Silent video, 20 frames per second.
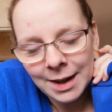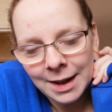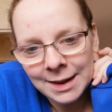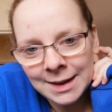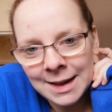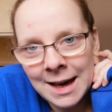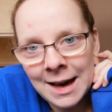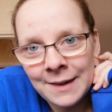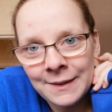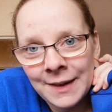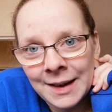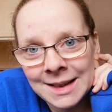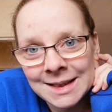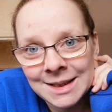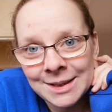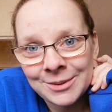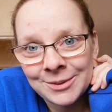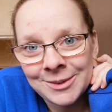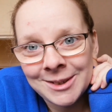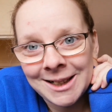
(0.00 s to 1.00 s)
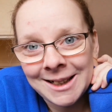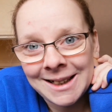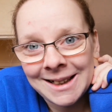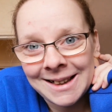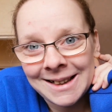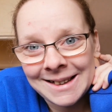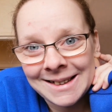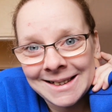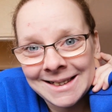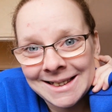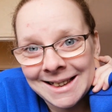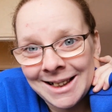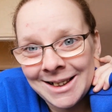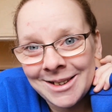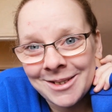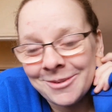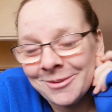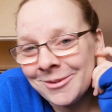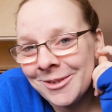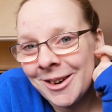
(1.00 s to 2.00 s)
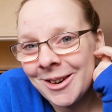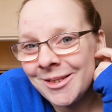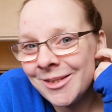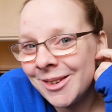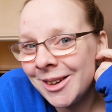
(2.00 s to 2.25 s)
yeah, that's really good. I'm very,